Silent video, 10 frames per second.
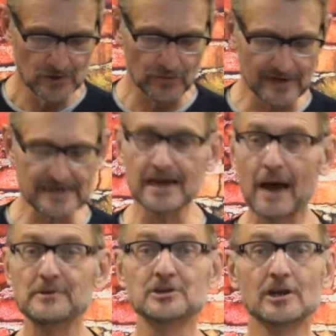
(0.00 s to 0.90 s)
So this
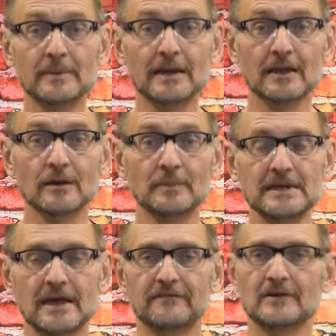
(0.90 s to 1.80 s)
time it's going to be a little
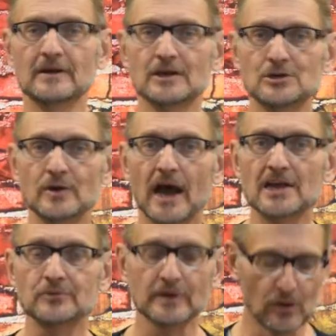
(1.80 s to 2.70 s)
bit different because you
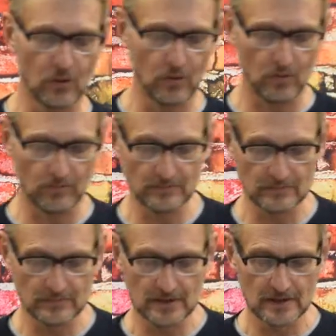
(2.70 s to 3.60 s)
guys are at home
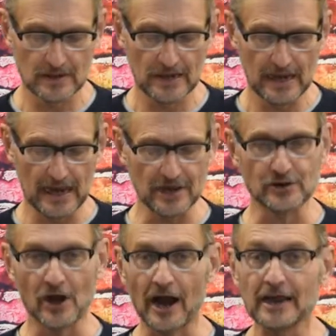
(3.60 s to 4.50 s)
and
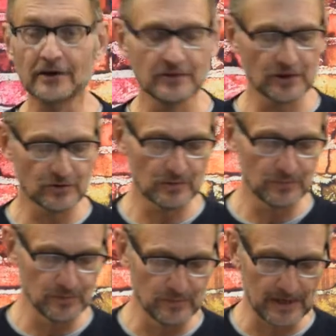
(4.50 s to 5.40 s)
you're not here in the group
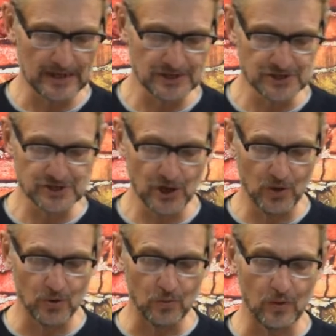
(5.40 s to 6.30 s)
with me.
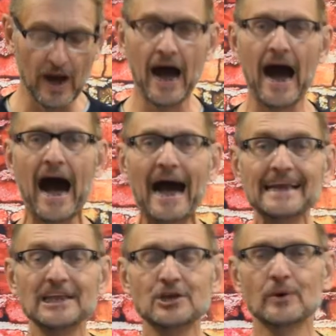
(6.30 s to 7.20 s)
So
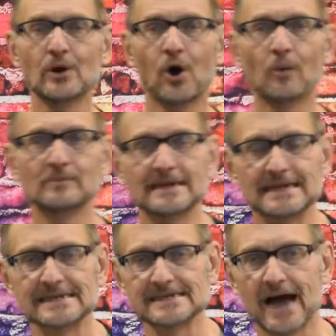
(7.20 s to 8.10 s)
I need you at home to
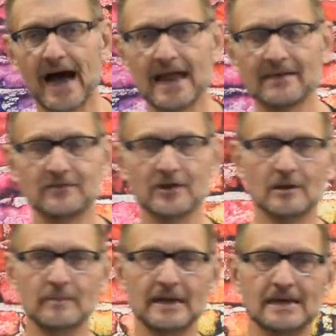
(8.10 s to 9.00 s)
decide if you're going
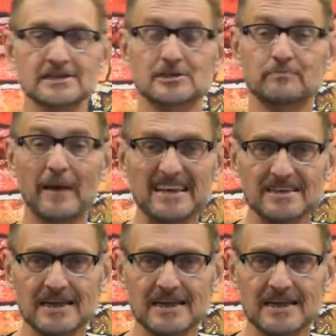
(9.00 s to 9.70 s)
to be a space